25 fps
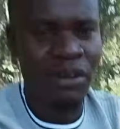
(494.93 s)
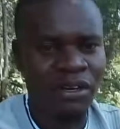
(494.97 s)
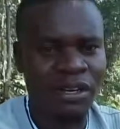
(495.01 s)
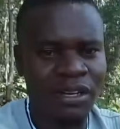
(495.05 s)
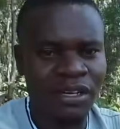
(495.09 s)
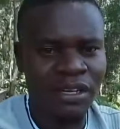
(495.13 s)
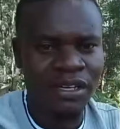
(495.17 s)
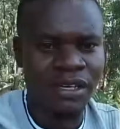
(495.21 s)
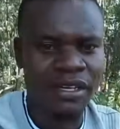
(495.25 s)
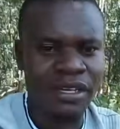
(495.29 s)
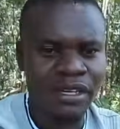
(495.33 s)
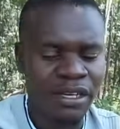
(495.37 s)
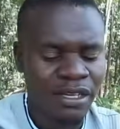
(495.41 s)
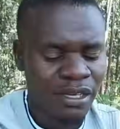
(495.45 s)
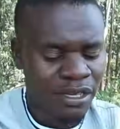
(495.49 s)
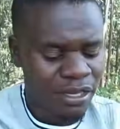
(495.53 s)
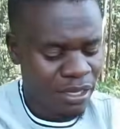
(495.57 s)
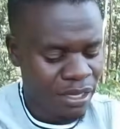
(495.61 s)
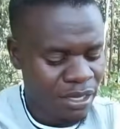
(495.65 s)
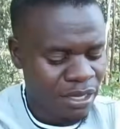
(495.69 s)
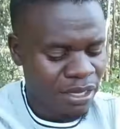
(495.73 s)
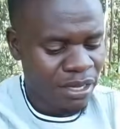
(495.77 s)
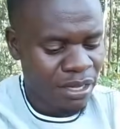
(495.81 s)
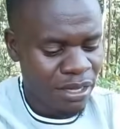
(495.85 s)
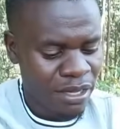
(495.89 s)
he,
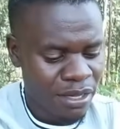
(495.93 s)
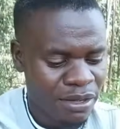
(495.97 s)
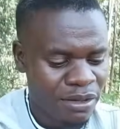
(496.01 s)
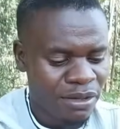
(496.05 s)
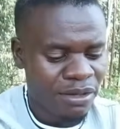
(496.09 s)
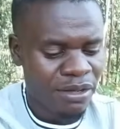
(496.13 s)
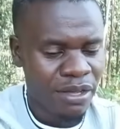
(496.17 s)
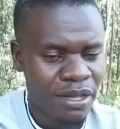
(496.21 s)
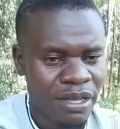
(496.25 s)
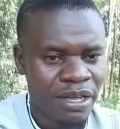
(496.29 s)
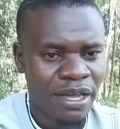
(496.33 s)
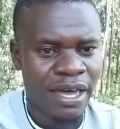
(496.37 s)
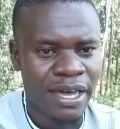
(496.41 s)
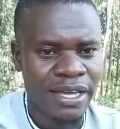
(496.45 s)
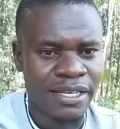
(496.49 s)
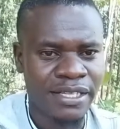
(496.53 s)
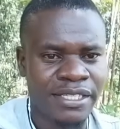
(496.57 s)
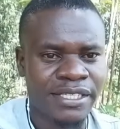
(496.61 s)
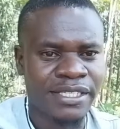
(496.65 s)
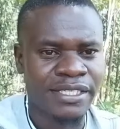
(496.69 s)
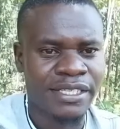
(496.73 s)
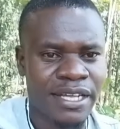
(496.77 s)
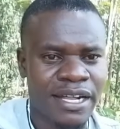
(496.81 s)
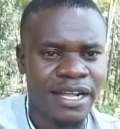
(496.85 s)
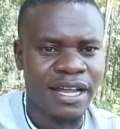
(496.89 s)
he had
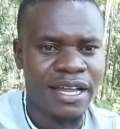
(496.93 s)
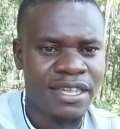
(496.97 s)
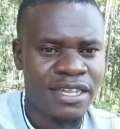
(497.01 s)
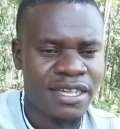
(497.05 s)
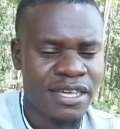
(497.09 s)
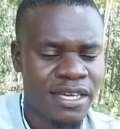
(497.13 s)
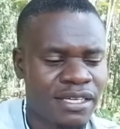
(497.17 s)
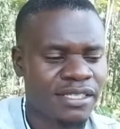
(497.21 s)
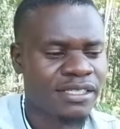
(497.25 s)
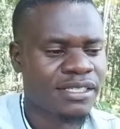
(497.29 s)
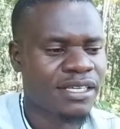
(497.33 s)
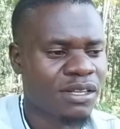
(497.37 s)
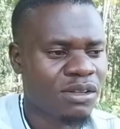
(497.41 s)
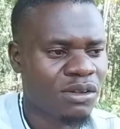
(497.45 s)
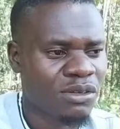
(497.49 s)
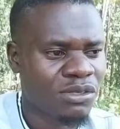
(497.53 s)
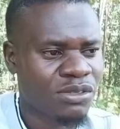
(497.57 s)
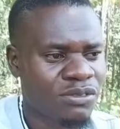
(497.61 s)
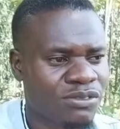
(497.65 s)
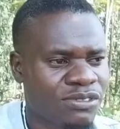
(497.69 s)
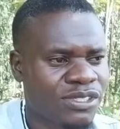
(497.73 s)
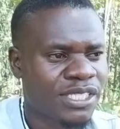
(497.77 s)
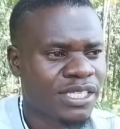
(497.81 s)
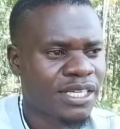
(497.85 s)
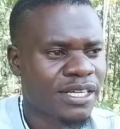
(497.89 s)
scratches a lot
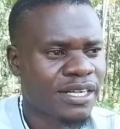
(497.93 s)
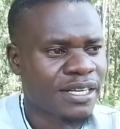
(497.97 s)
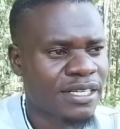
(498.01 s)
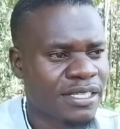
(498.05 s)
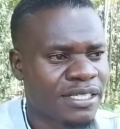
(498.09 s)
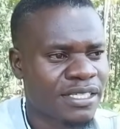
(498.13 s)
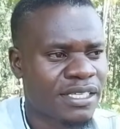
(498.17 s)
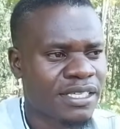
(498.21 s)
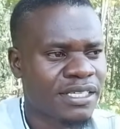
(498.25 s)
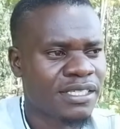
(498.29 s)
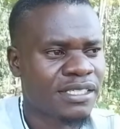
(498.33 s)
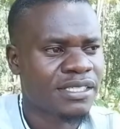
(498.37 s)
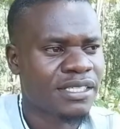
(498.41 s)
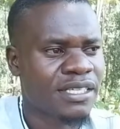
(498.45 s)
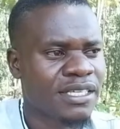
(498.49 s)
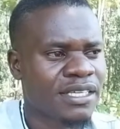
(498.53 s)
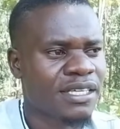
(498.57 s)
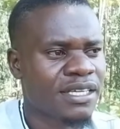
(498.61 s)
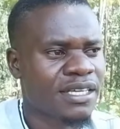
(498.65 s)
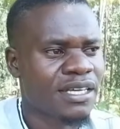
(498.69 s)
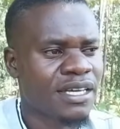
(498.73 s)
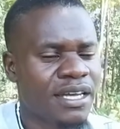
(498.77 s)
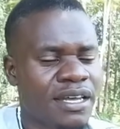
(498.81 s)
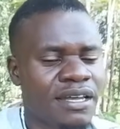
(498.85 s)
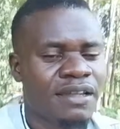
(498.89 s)
of scratches
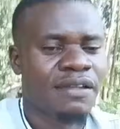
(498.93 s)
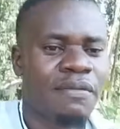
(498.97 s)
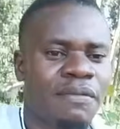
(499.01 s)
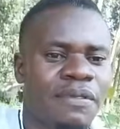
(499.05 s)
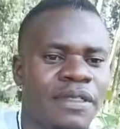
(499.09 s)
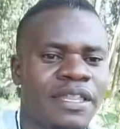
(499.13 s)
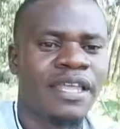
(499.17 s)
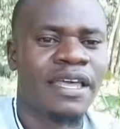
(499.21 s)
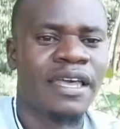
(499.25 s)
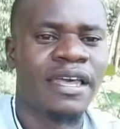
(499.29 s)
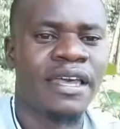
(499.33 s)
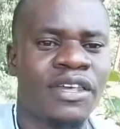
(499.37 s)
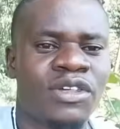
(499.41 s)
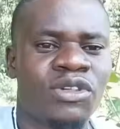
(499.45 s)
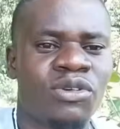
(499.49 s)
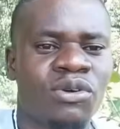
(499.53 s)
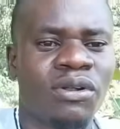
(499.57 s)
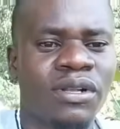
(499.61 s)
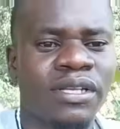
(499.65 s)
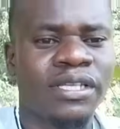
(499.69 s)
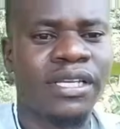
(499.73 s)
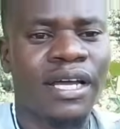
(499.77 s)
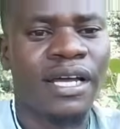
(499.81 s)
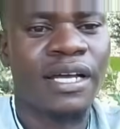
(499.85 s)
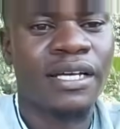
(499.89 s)
the
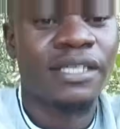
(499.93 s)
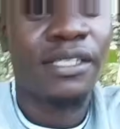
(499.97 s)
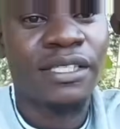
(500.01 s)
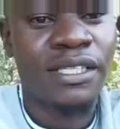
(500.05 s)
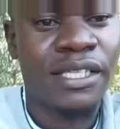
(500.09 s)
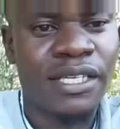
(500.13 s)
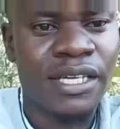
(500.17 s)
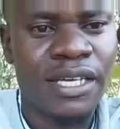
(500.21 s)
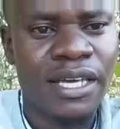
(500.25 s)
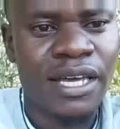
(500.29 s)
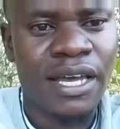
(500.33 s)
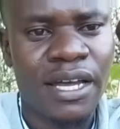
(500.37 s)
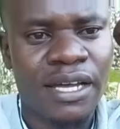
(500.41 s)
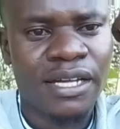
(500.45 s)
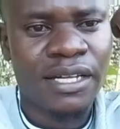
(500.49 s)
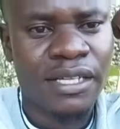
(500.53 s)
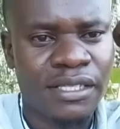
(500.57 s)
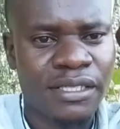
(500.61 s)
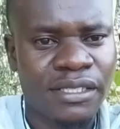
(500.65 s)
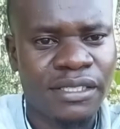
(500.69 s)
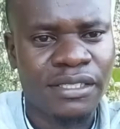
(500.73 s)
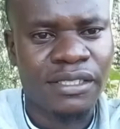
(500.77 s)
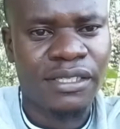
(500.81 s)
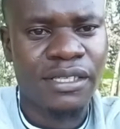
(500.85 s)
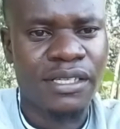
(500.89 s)
shoulders here
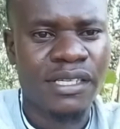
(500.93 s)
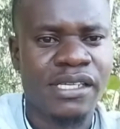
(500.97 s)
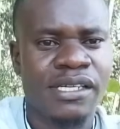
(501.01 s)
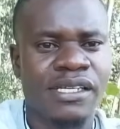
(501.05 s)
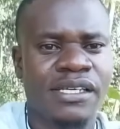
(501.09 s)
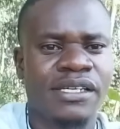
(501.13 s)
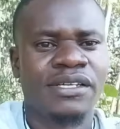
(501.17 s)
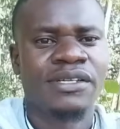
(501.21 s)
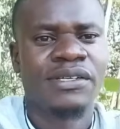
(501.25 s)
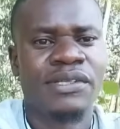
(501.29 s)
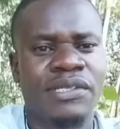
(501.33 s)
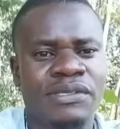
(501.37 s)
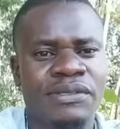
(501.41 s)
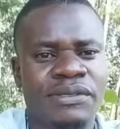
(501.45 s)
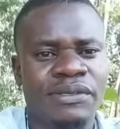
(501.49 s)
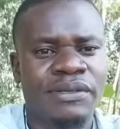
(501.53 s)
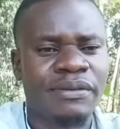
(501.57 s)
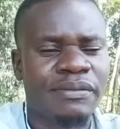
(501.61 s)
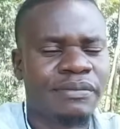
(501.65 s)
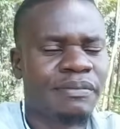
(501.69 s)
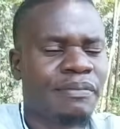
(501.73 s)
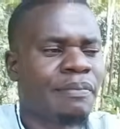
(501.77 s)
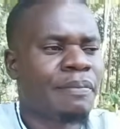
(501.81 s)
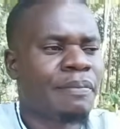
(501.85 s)
you know